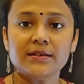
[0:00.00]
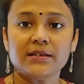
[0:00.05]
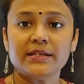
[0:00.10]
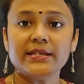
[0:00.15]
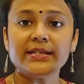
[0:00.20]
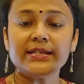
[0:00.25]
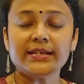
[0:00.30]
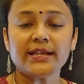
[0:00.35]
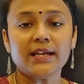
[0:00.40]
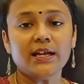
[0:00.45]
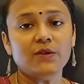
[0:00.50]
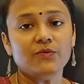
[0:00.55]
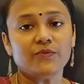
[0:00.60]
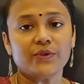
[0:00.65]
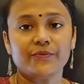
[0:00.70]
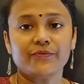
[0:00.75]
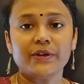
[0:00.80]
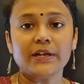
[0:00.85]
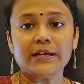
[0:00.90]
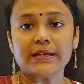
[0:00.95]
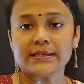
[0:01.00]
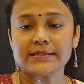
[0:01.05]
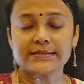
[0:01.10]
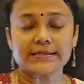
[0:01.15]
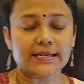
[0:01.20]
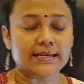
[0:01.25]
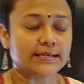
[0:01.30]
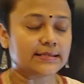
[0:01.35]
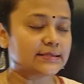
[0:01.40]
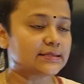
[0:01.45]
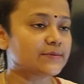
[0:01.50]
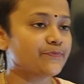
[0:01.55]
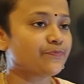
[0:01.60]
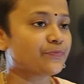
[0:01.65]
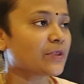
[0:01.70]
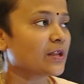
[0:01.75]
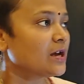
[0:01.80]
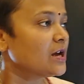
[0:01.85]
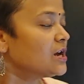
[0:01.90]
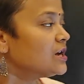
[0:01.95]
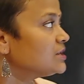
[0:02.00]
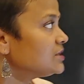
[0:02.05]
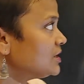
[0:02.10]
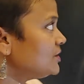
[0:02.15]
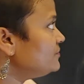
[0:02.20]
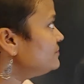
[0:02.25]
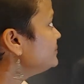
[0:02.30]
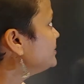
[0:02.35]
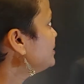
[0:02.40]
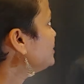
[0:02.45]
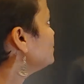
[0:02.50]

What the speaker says: detail we will discuss. Now we